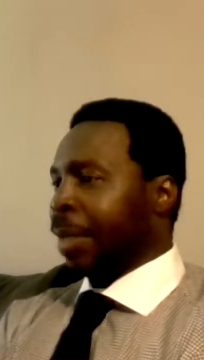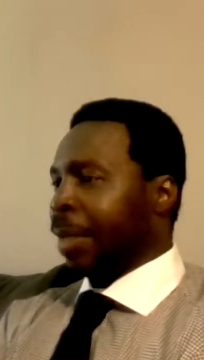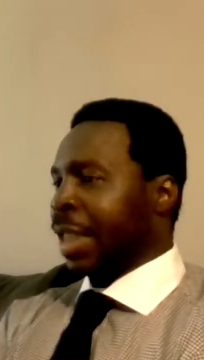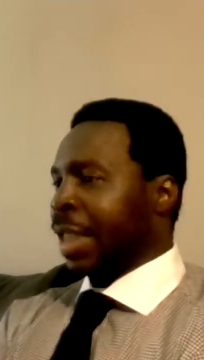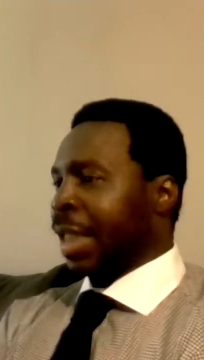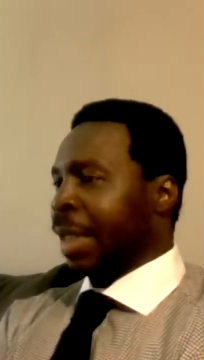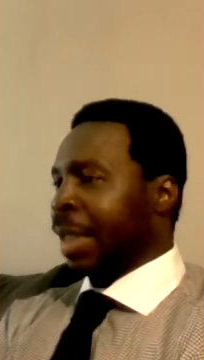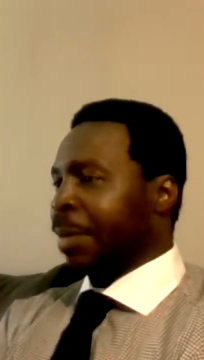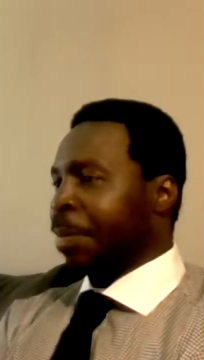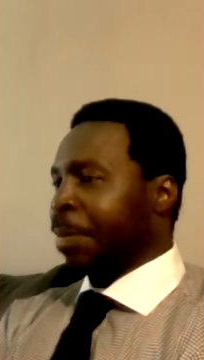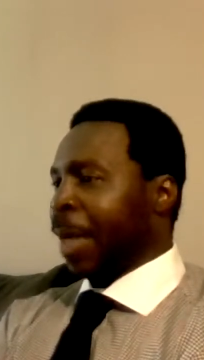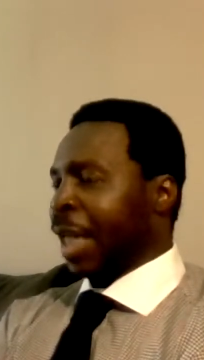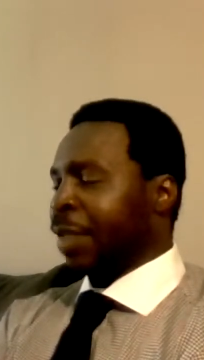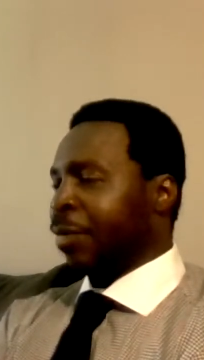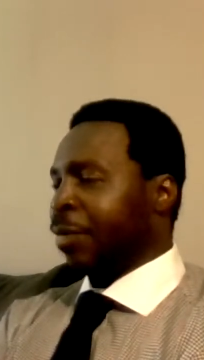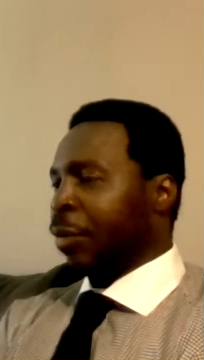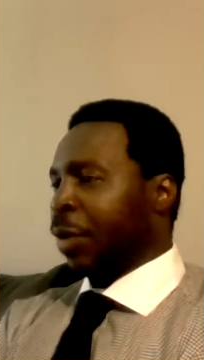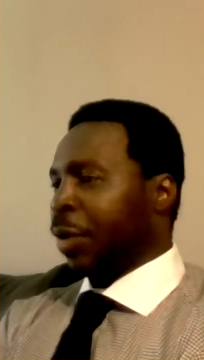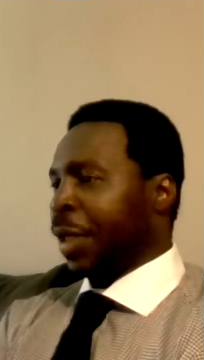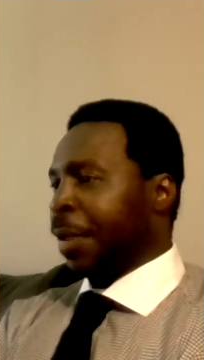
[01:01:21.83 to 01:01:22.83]
this
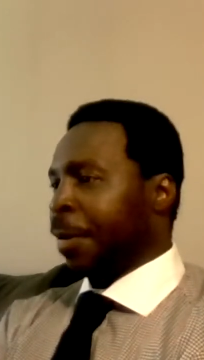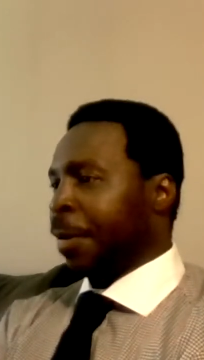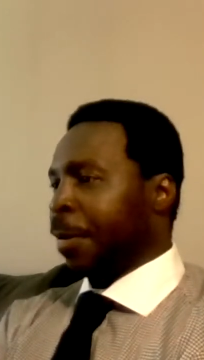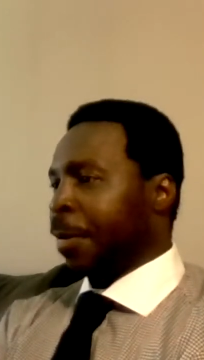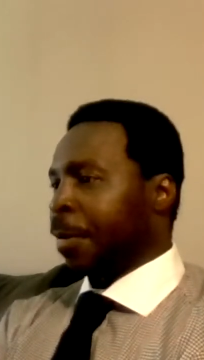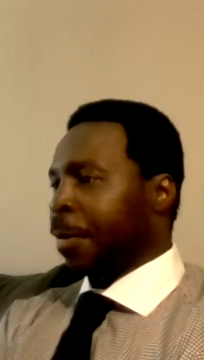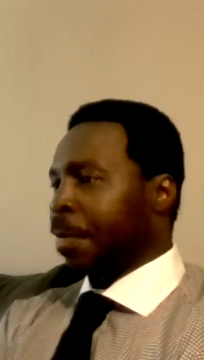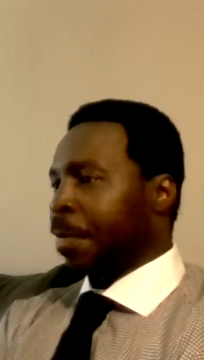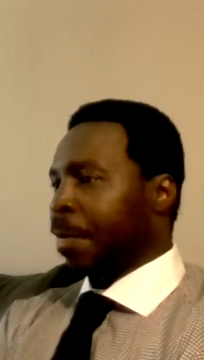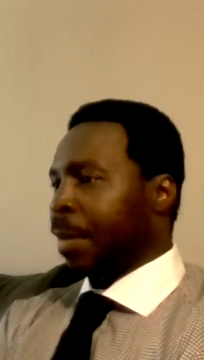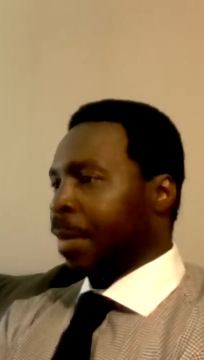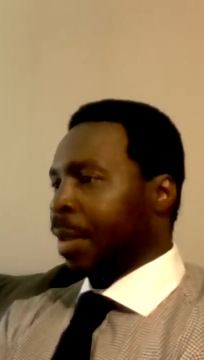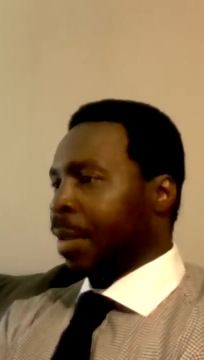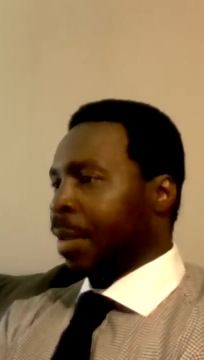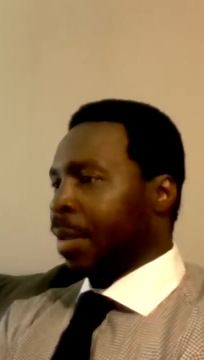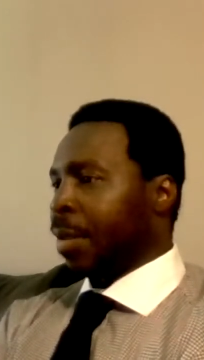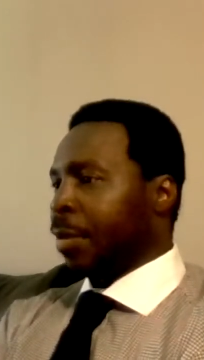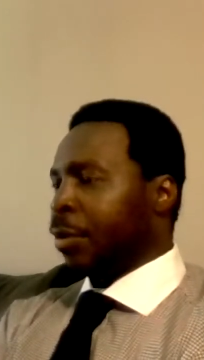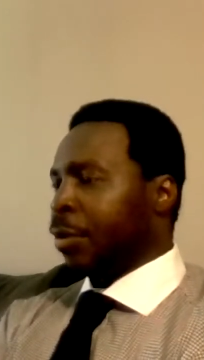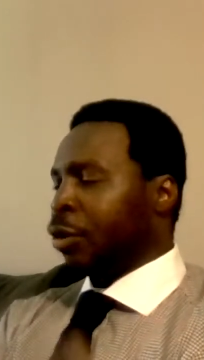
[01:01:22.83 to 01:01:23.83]
past 40 years.
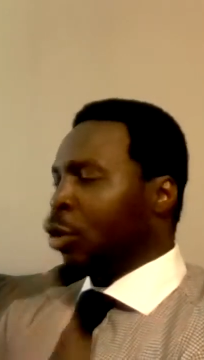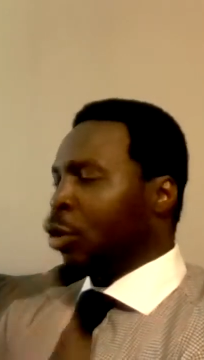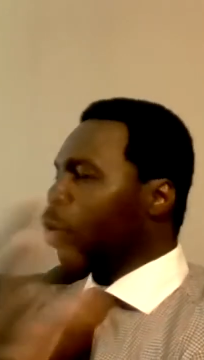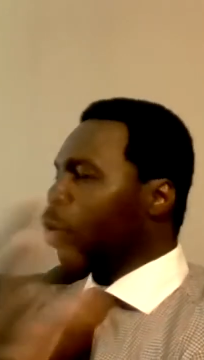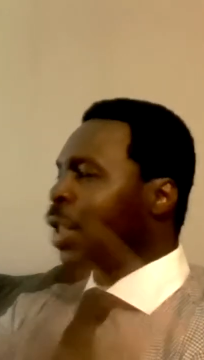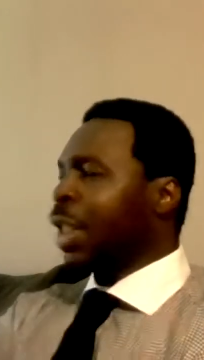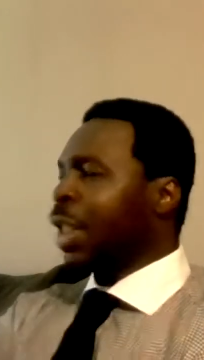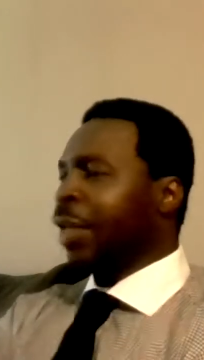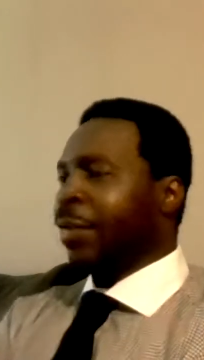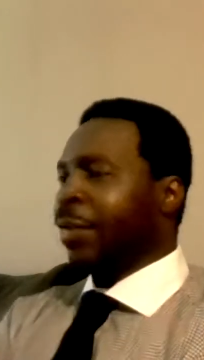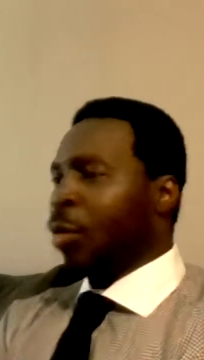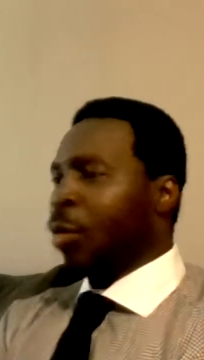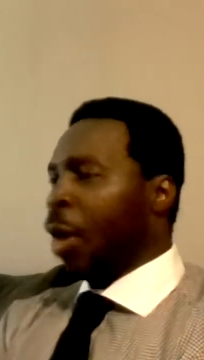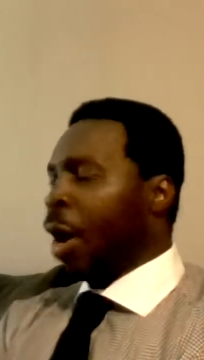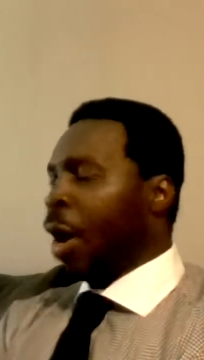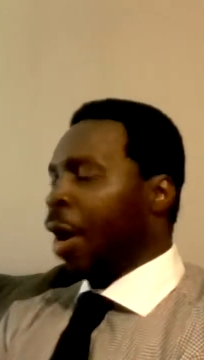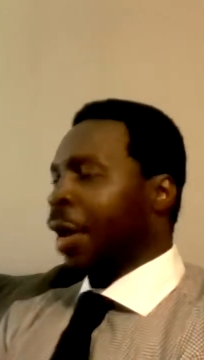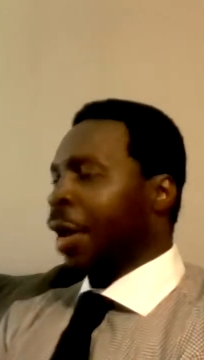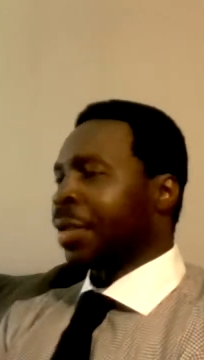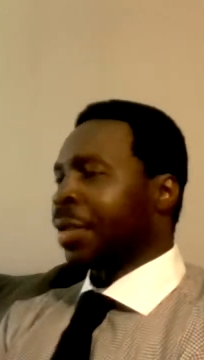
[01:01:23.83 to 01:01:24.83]
Two civil
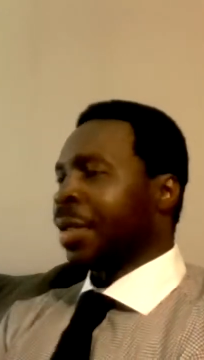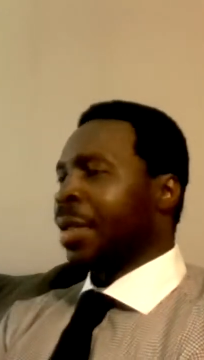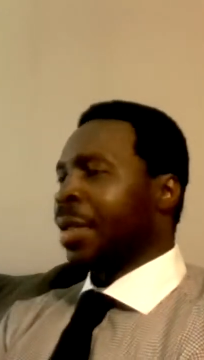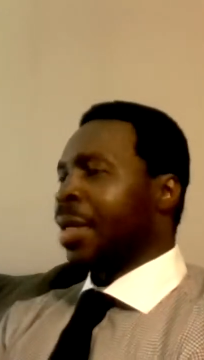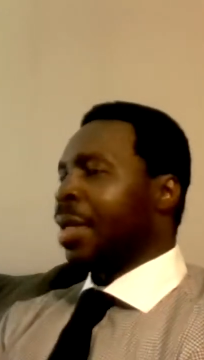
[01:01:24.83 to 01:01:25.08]
wars.